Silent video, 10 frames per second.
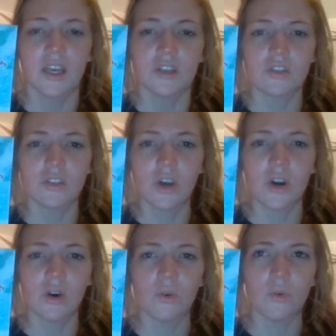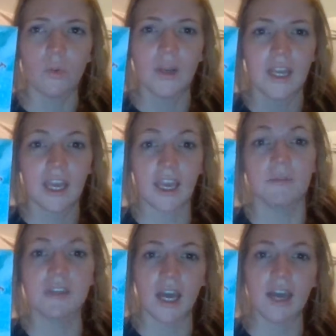So when it
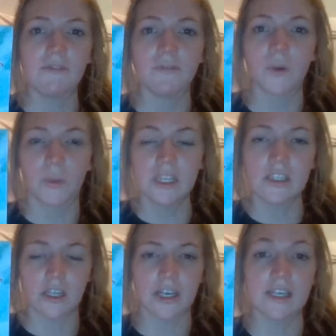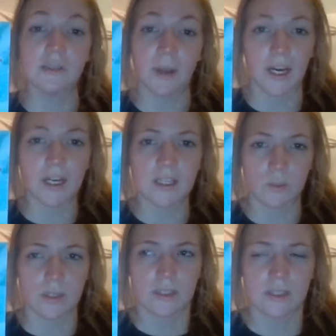came time for winter, his parents
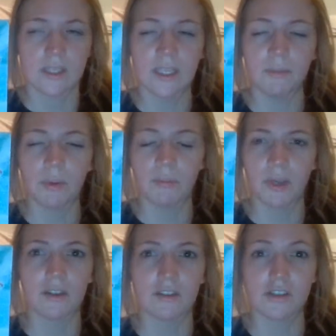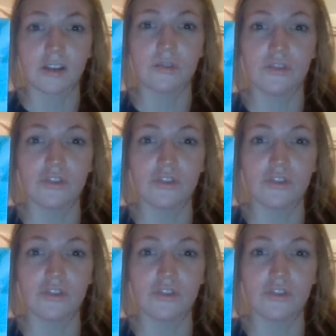went to sleep. But Chaucer was